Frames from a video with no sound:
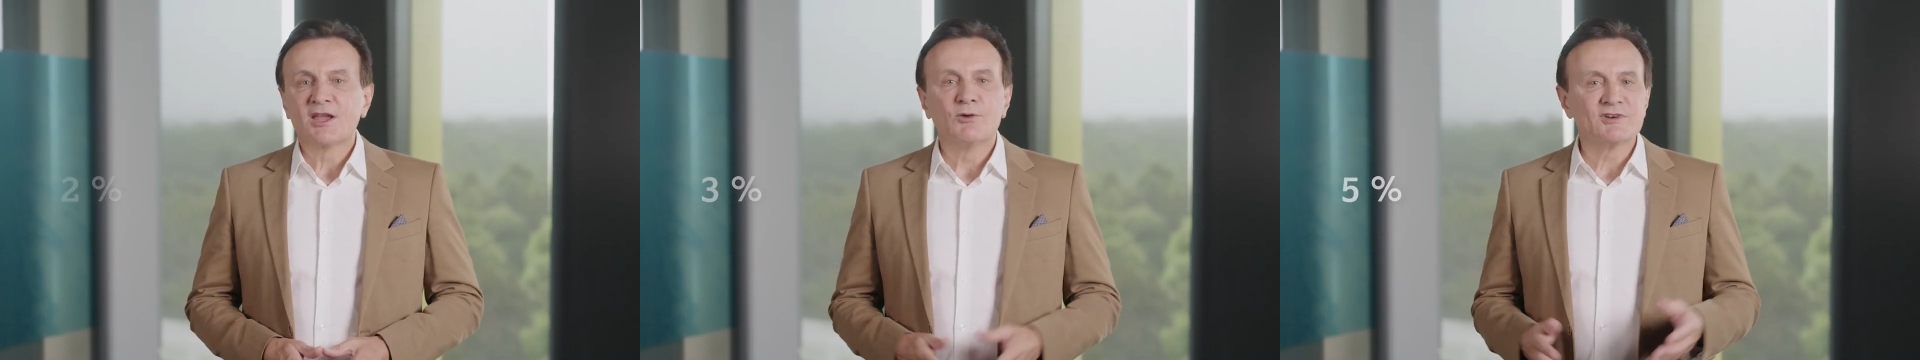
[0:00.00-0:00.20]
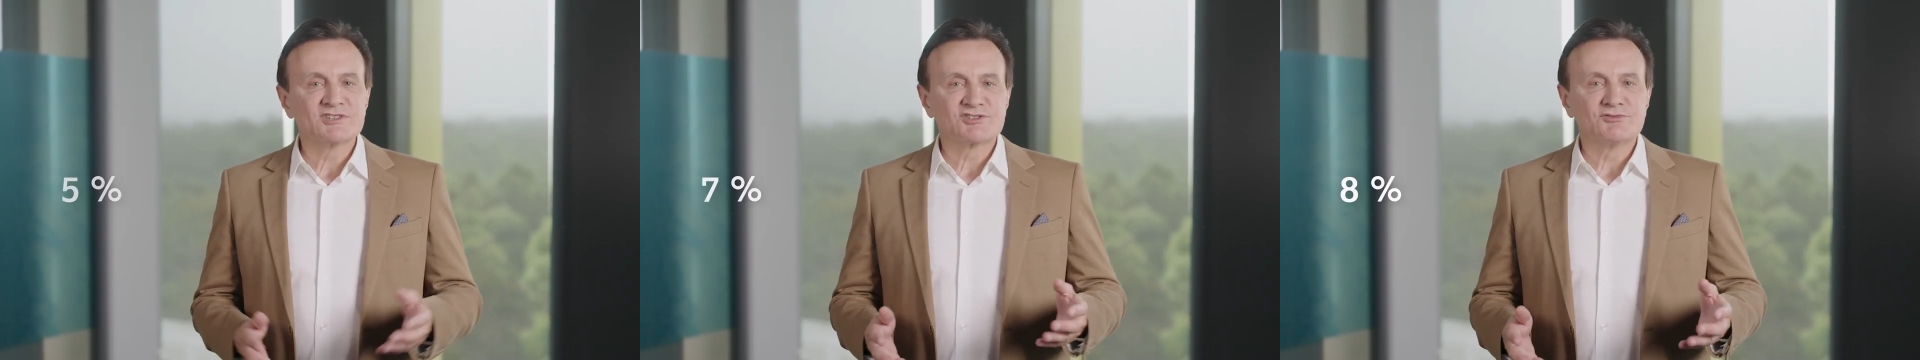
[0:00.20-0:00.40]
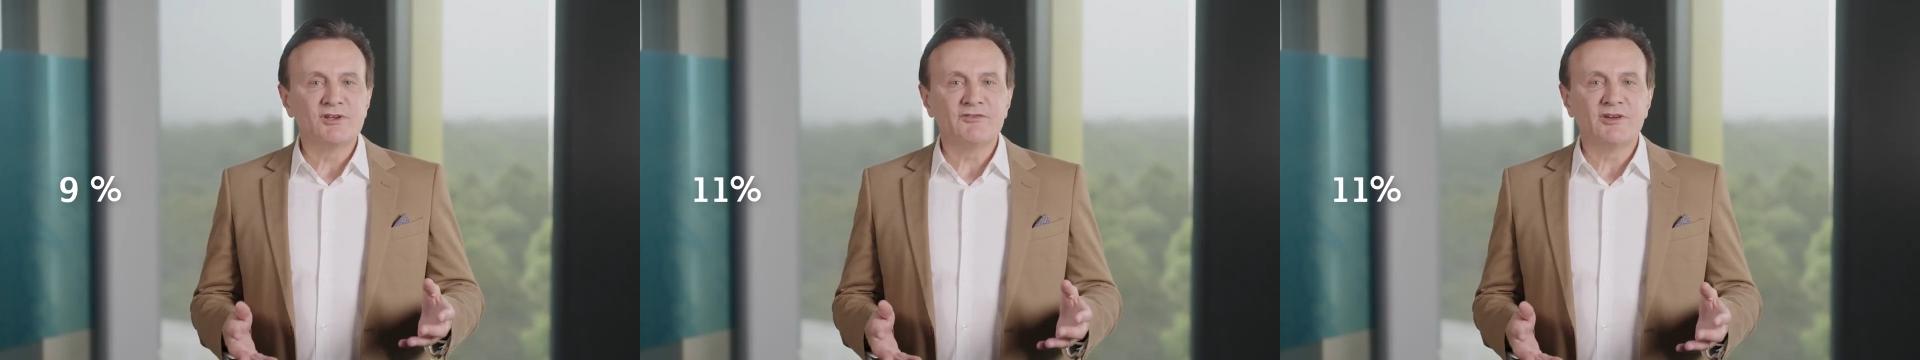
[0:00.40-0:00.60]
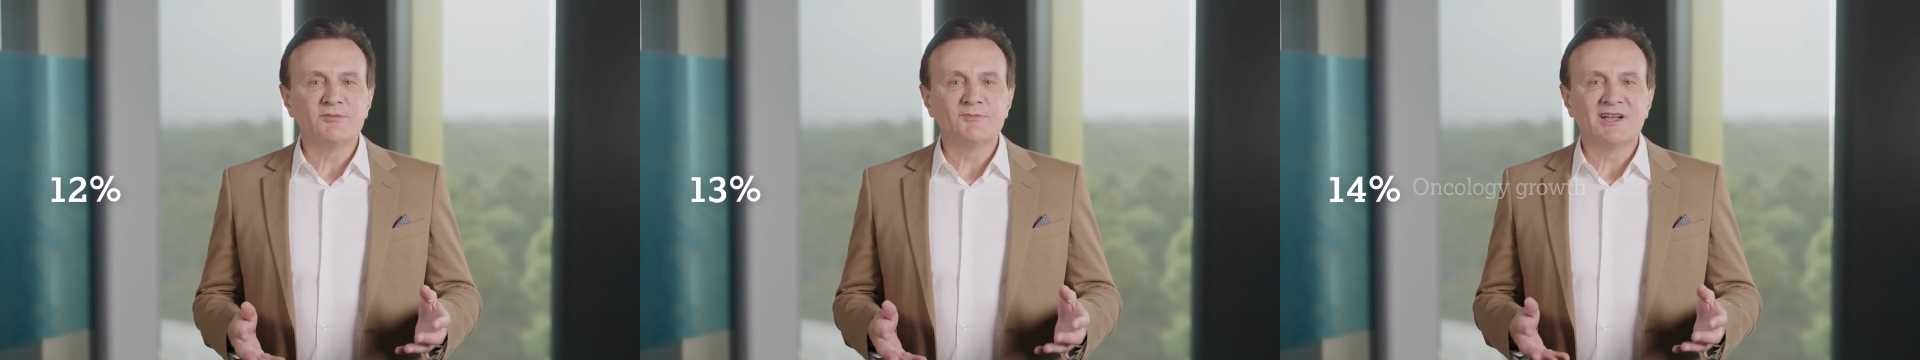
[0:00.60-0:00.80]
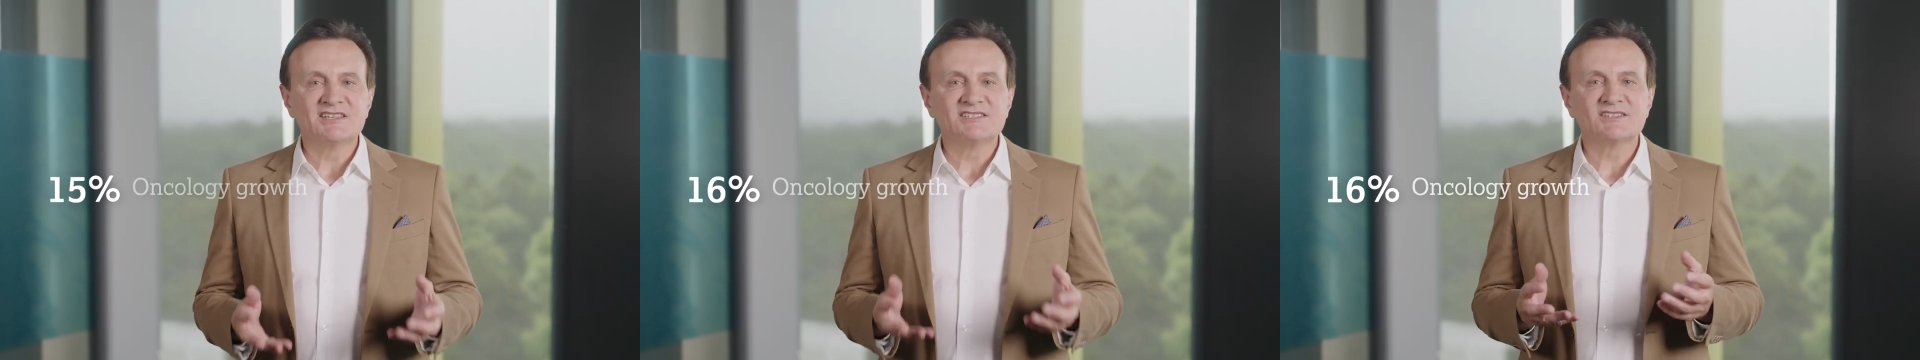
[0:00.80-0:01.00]
was
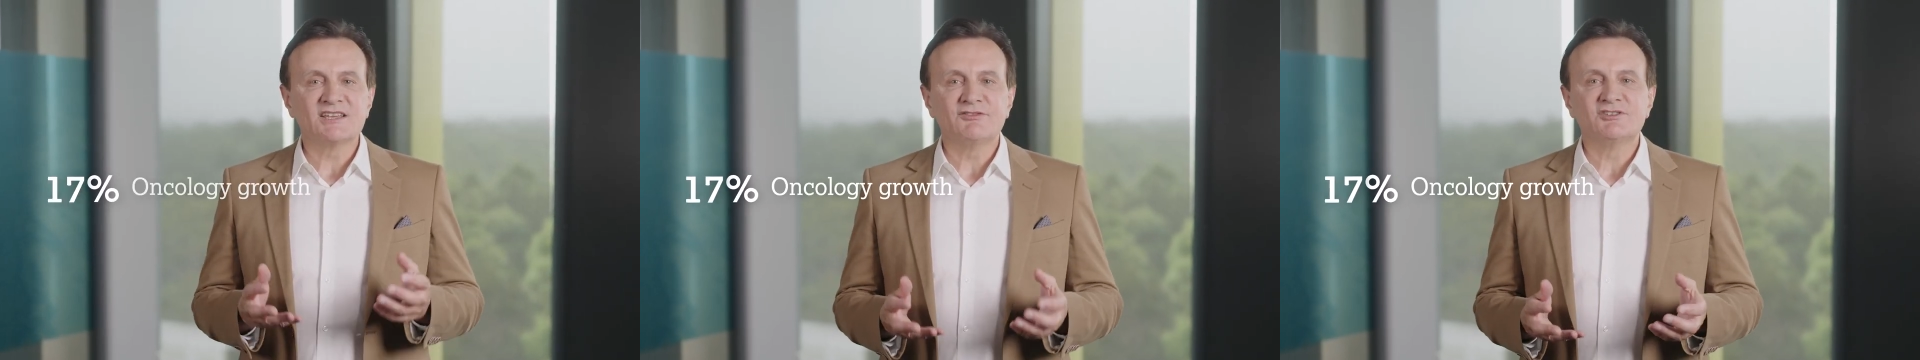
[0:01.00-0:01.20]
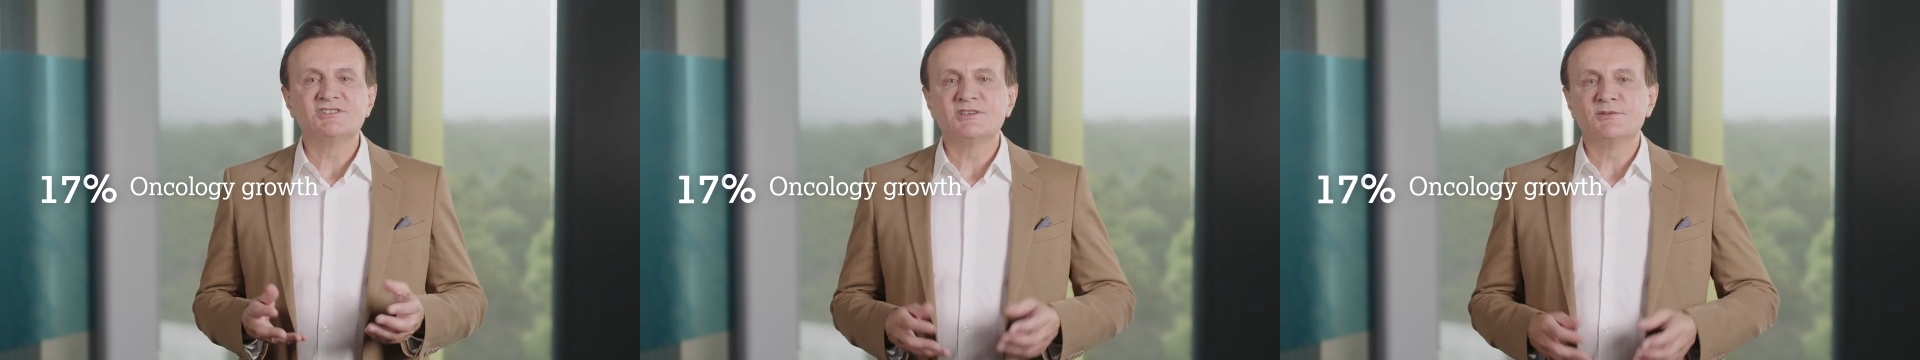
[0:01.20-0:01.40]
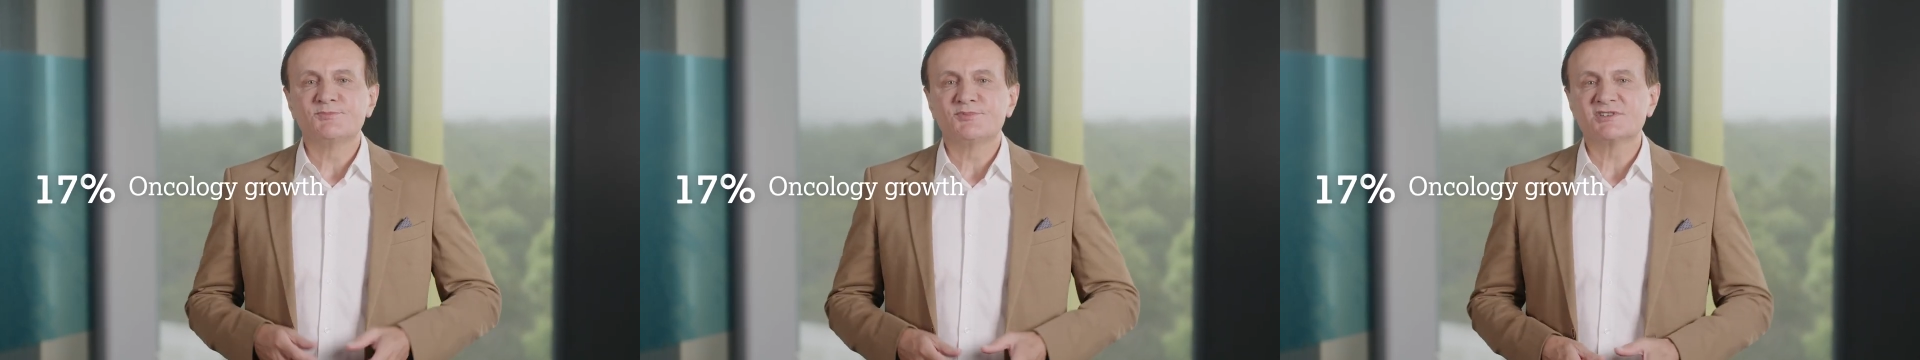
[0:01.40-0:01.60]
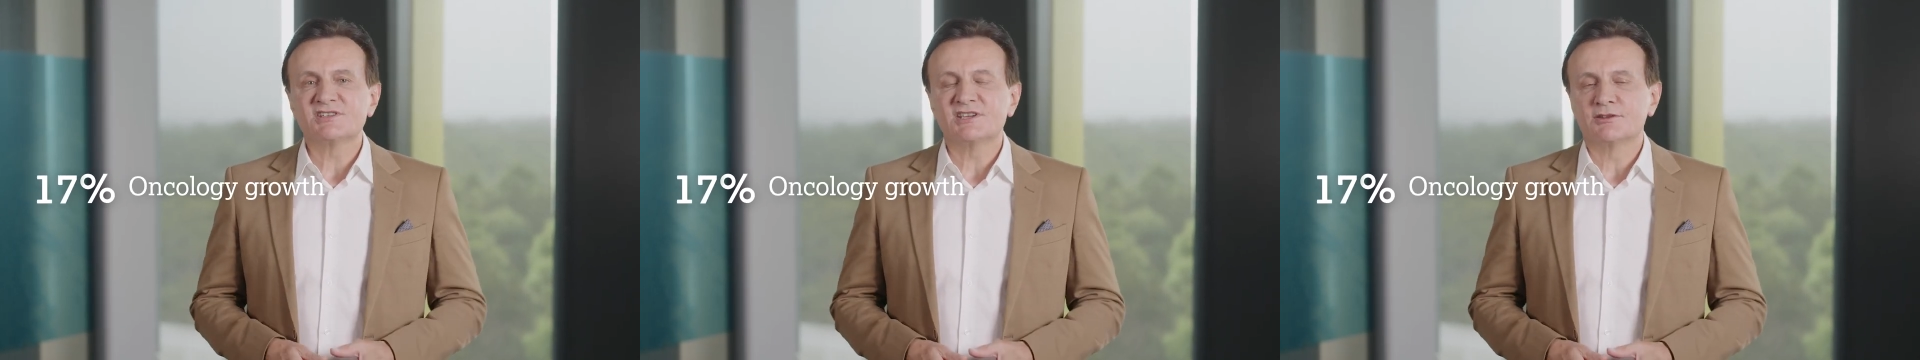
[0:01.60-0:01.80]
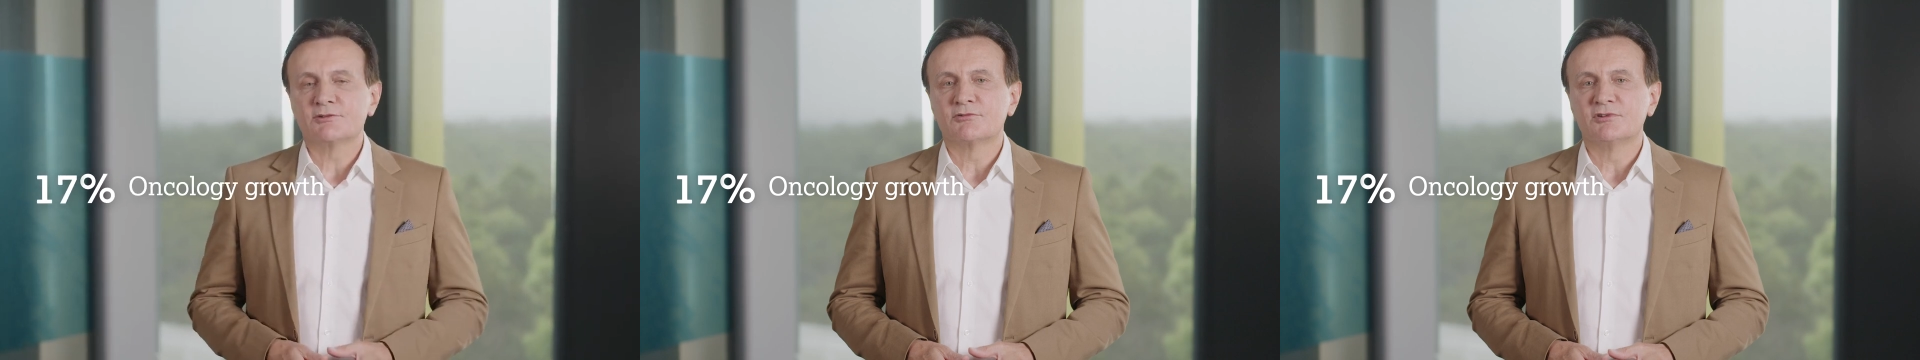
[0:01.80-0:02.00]
driven by 17%